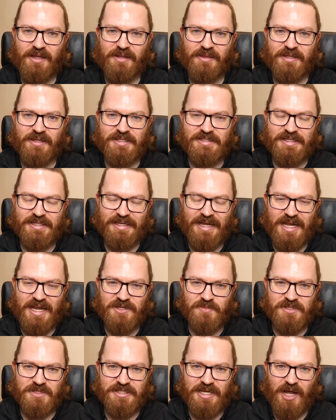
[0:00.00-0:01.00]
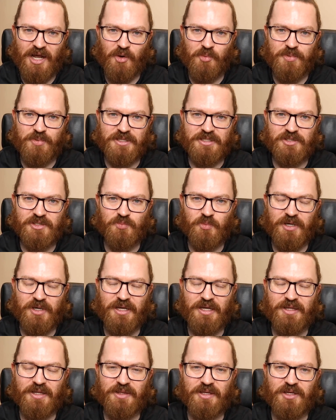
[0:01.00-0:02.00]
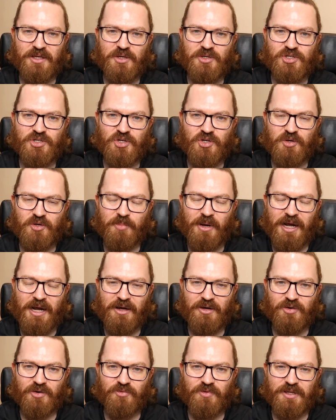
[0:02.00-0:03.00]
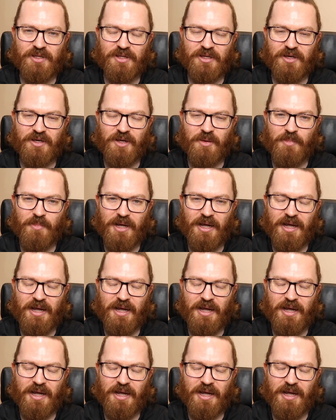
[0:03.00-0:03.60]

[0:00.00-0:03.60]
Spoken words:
These engagements help us with the YouTube algorithm